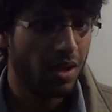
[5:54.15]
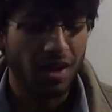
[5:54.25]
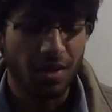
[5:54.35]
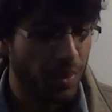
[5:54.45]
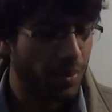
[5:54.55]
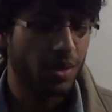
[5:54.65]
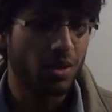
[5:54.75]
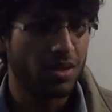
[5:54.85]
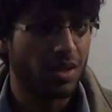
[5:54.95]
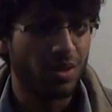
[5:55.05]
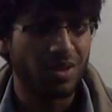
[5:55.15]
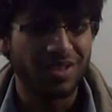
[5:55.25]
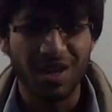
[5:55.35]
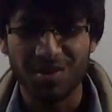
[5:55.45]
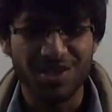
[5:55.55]
I had prepared all that, all
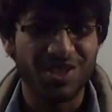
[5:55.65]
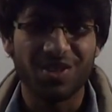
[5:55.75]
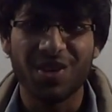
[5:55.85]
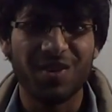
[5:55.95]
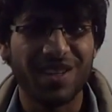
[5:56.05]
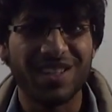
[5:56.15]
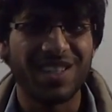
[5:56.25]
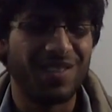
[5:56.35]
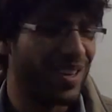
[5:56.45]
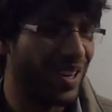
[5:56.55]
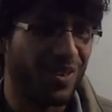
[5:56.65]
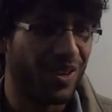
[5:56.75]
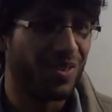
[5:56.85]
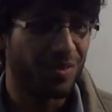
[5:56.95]
the dimensions of table tennis table and whatever,